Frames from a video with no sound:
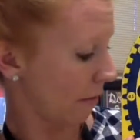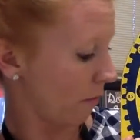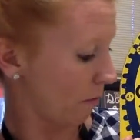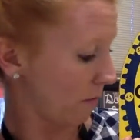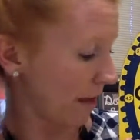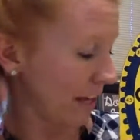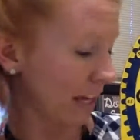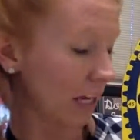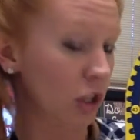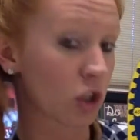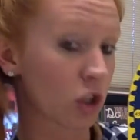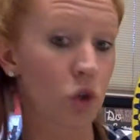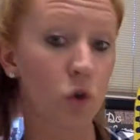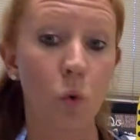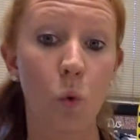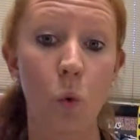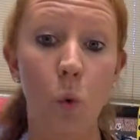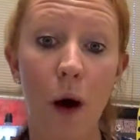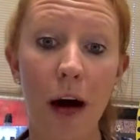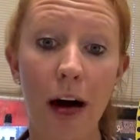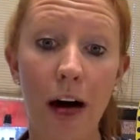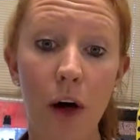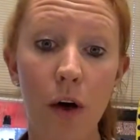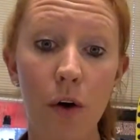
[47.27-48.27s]
That would make it
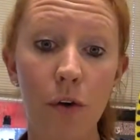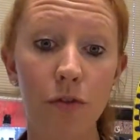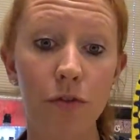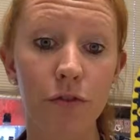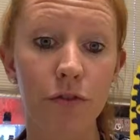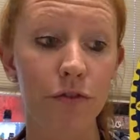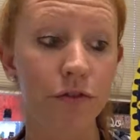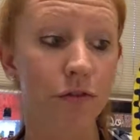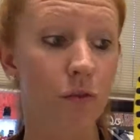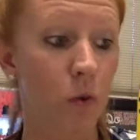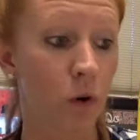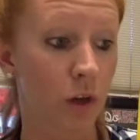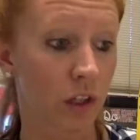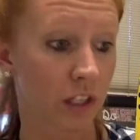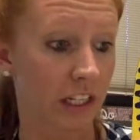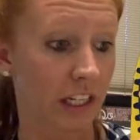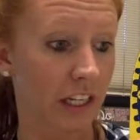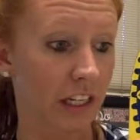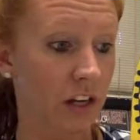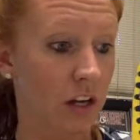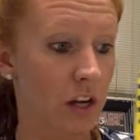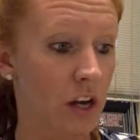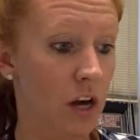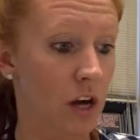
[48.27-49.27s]

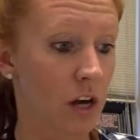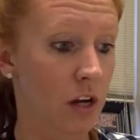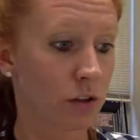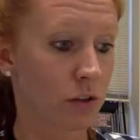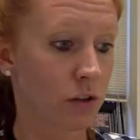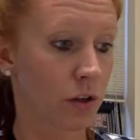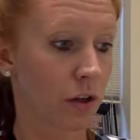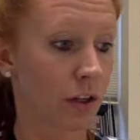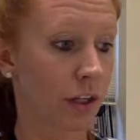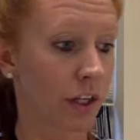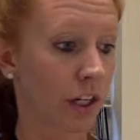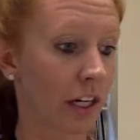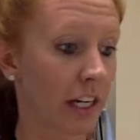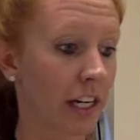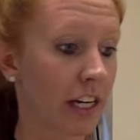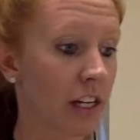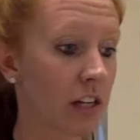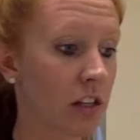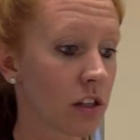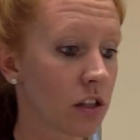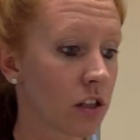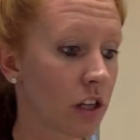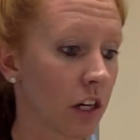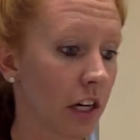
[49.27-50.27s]
1240. So your
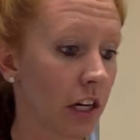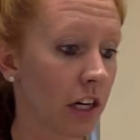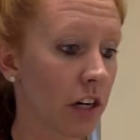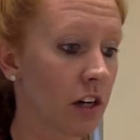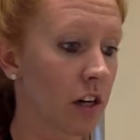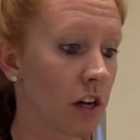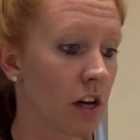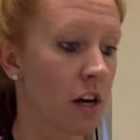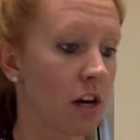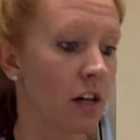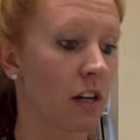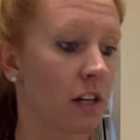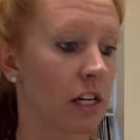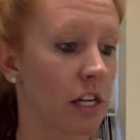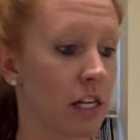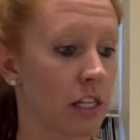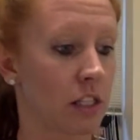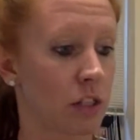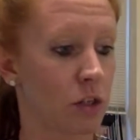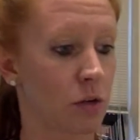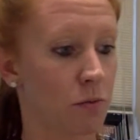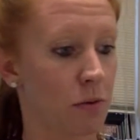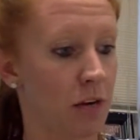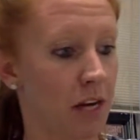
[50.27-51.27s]
answer
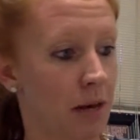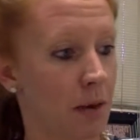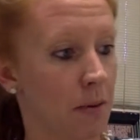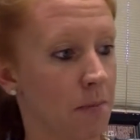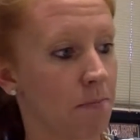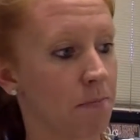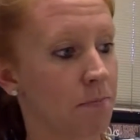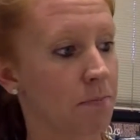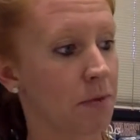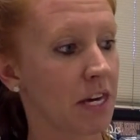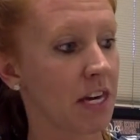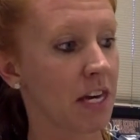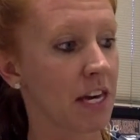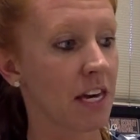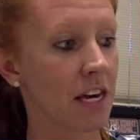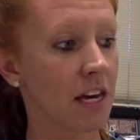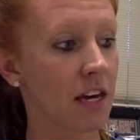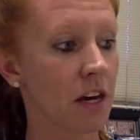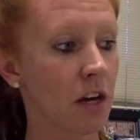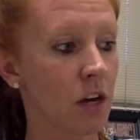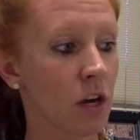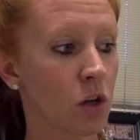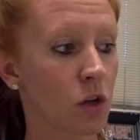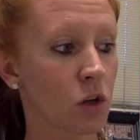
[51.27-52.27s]
needs to be
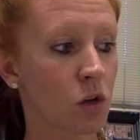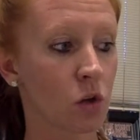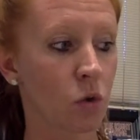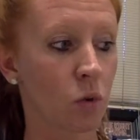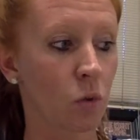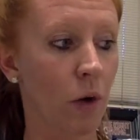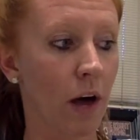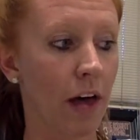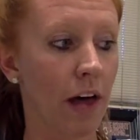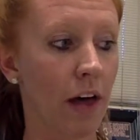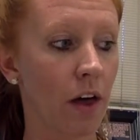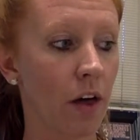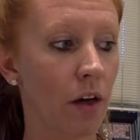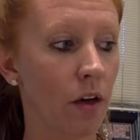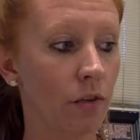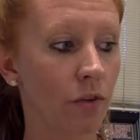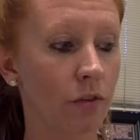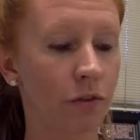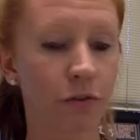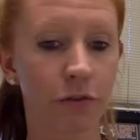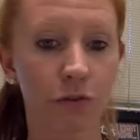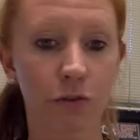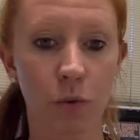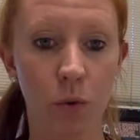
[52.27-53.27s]
B,
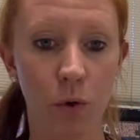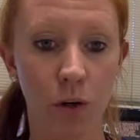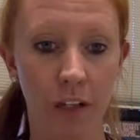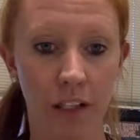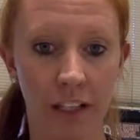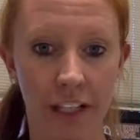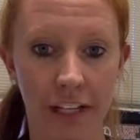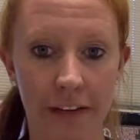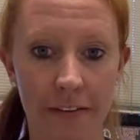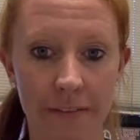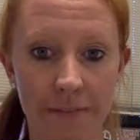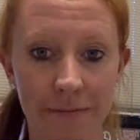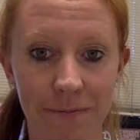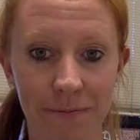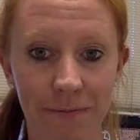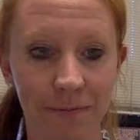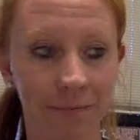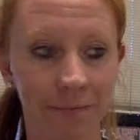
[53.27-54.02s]
1240.